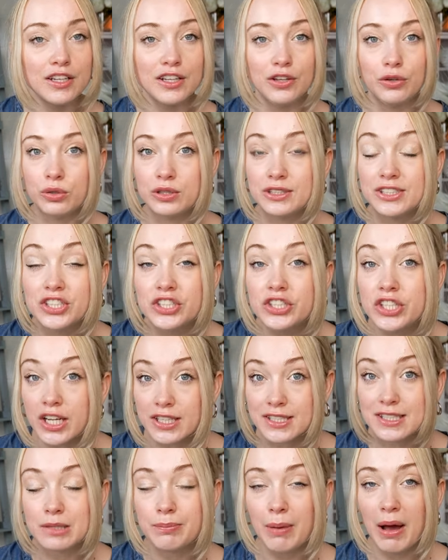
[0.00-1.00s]
You can
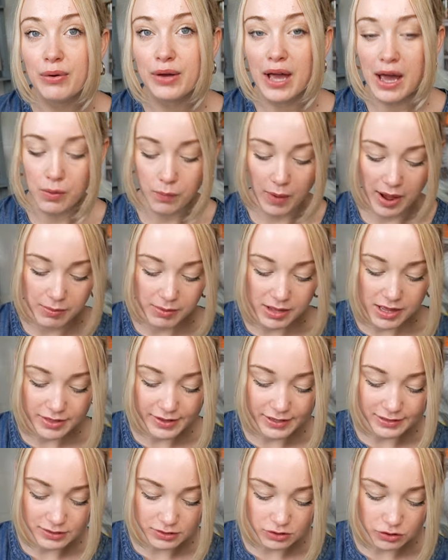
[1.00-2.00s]
just about get away with
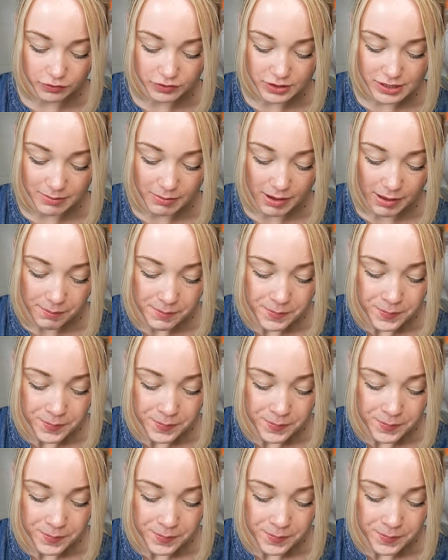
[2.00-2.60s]
as a soft summer.